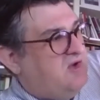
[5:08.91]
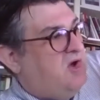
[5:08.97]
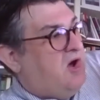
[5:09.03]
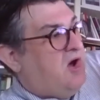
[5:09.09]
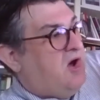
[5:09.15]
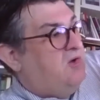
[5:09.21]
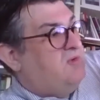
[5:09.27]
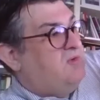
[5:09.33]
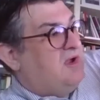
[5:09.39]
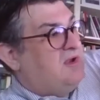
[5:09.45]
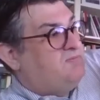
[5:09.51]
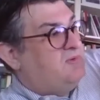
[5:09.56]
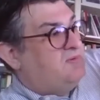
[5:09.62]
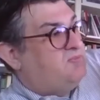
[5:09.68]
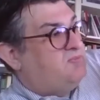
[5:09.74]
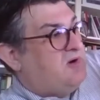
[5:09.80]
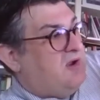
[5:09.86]
"All right,
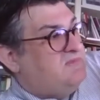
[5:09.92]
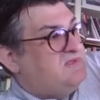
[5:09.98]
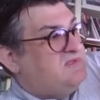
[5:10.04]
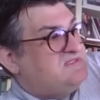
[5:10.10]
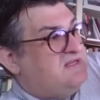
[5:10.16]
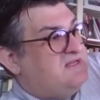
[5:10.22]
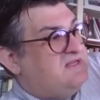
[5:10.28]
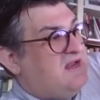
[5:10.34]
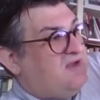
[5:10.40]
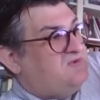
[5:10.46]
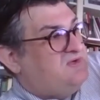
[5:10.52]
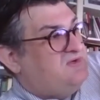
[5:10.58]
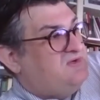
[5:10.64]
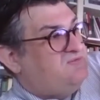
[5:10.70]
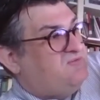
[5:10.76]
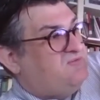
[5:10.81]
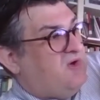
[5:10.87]
but promise that after you
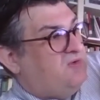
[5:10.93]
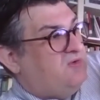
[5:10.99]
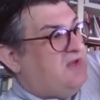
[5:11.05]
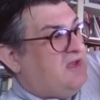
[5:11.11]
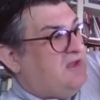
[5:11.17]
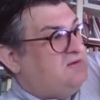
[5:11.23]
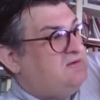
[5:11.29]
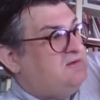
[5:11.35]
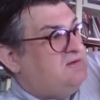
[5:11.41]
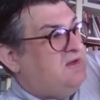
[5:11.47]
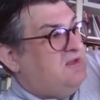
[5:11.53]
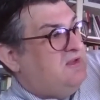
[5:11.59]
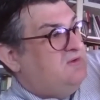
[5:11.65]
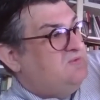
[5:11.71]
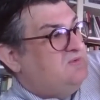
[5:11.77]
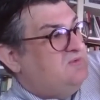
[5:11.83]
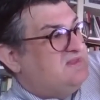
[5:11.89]
fall down
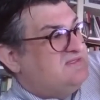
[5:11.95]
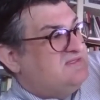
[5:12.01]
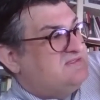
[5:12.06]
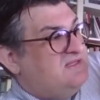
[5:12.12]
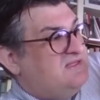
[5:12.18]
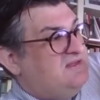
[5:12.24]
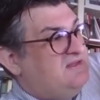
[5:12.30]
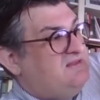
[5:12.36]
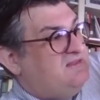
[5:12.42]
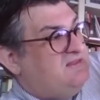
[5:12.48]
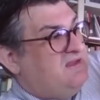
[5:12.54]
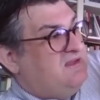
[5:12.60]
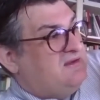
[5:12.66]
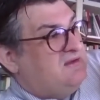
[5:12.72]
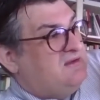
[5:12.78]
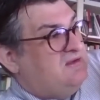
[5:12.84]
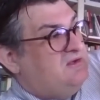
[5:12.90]
with the silly
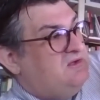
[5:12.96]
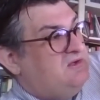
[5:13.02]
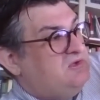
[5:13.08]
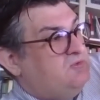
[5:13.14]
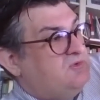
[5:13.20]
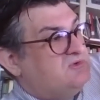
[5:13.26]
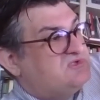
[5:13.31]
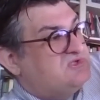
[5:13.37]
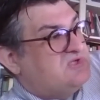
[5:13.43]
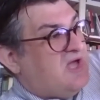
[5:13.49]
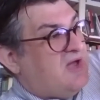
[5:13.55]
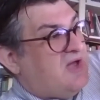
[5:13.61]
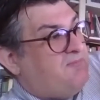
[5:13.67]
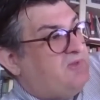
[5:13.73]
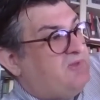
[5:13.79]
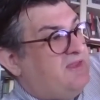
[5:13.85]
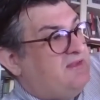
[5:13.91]
thing, you will stop
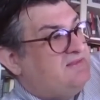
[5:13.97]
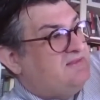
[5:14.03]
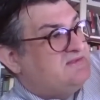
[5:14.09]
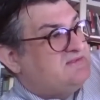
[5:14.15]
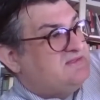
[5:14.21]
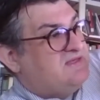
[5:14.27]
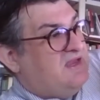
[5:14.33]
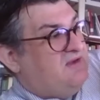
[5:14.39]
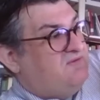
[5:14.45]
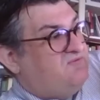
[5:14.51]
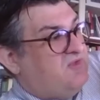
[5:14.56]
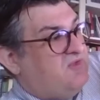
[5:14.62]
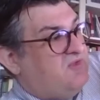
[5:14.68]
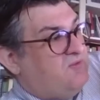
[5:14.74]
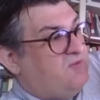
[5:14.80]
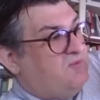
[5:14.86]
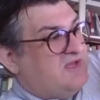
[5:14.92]
playing this game for
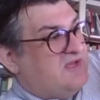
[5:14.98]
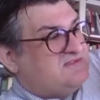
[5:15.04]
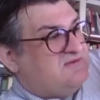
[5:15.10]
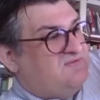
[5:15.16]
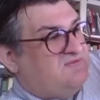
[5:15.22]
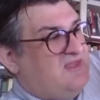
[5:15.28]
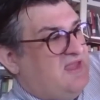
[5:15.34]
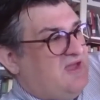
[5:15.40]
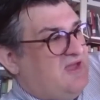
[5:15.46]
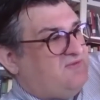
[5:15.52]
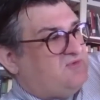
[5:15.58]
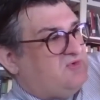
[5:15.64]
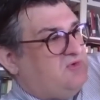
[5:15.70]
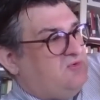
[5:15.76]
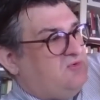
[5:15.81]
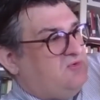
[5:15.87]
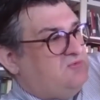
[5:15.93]
the rest of the afternoon."